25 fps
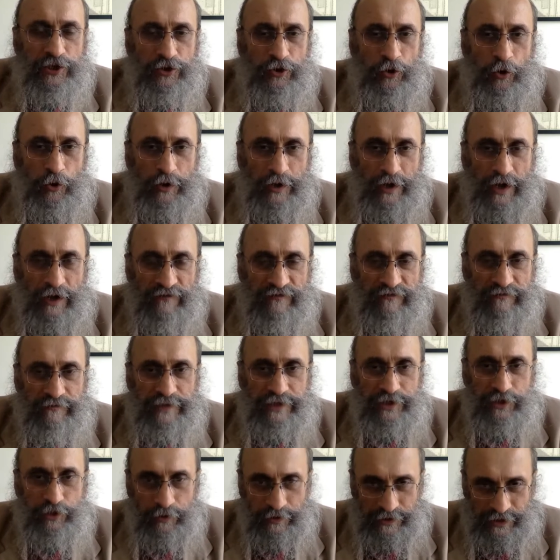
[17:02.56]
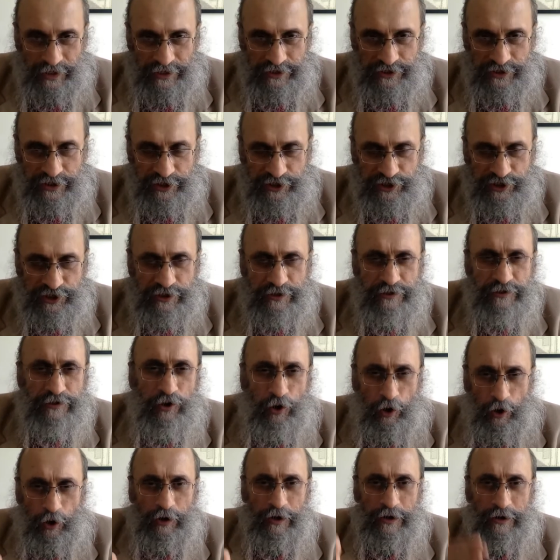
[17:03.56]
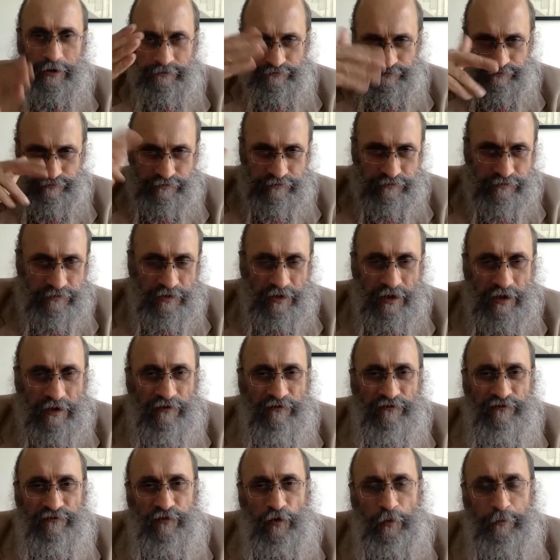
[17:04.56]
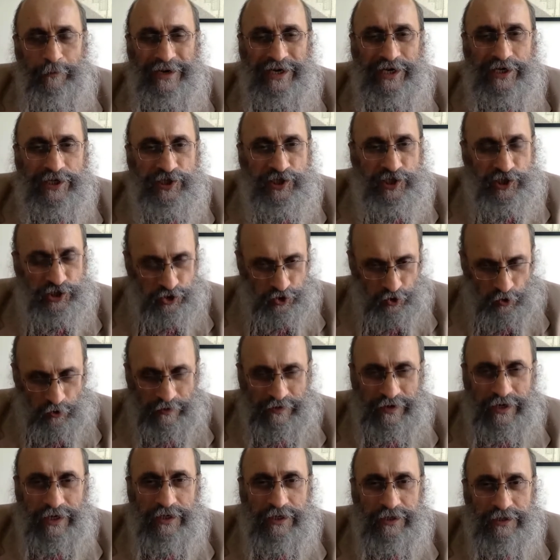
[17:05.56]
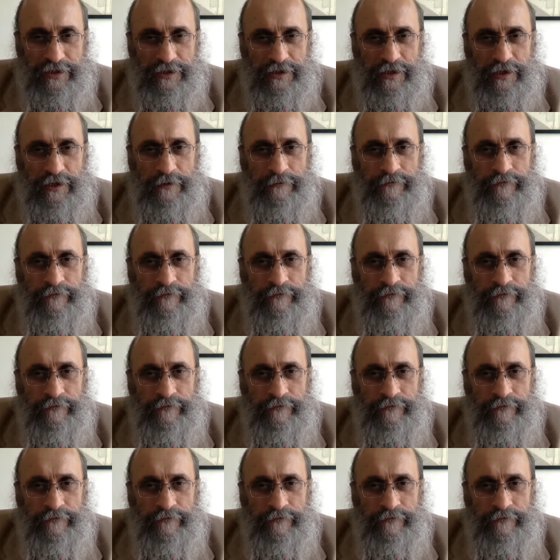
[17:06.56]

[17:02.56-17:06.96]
non government organization called Forbidden Stories.